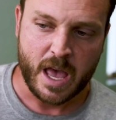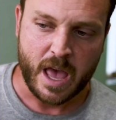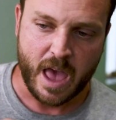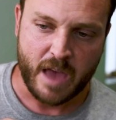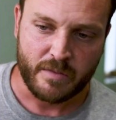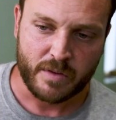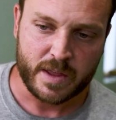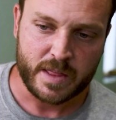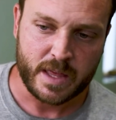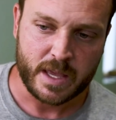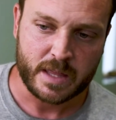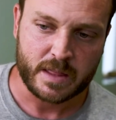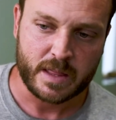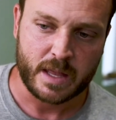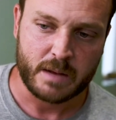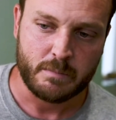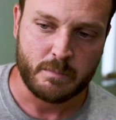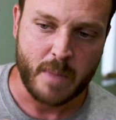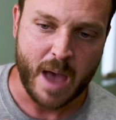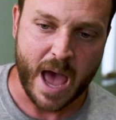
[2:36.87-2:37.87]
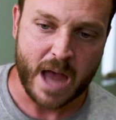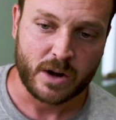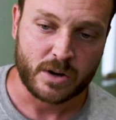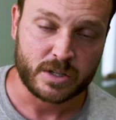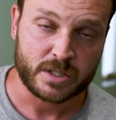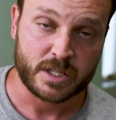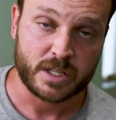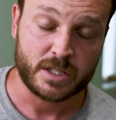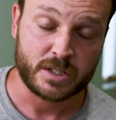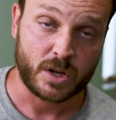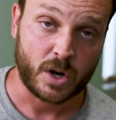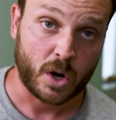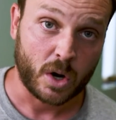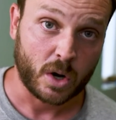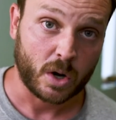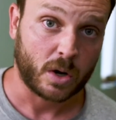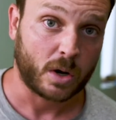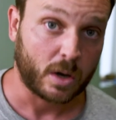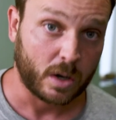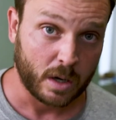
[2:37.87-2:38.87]
everything that matters is
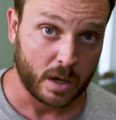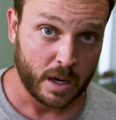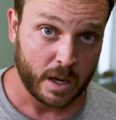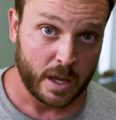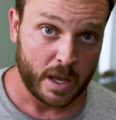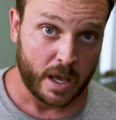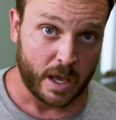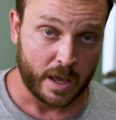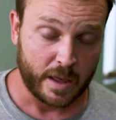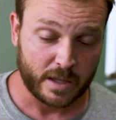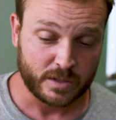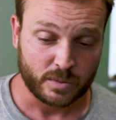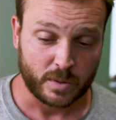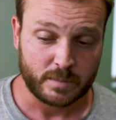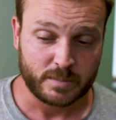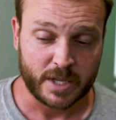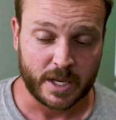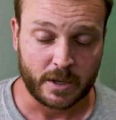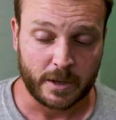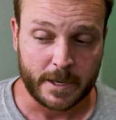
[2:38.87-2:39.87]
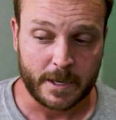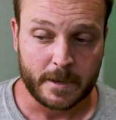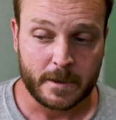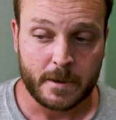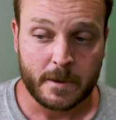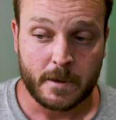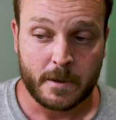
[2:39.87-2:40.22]
her. And that's why I'm saying, like,